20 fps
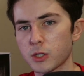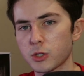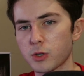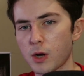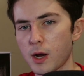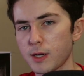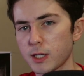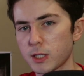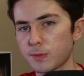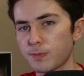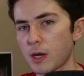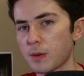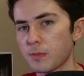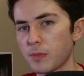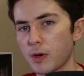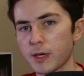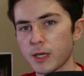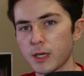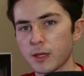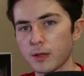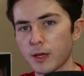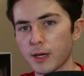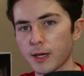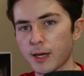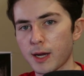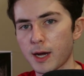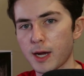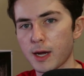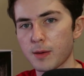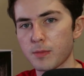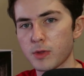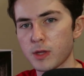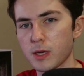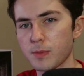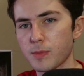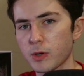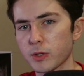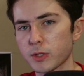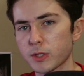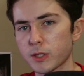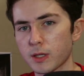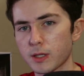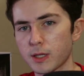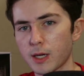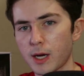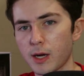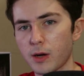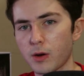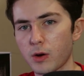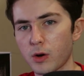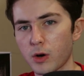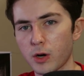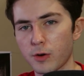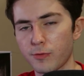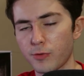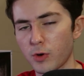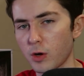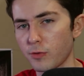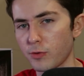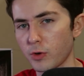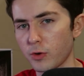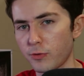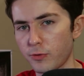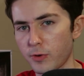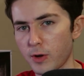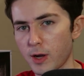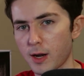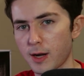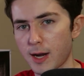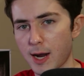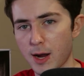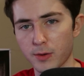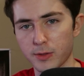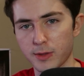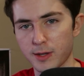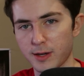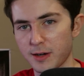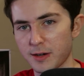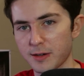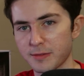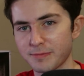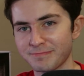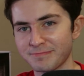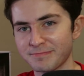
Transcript: trying to spend money like I am the most diehard Volvo fan out there.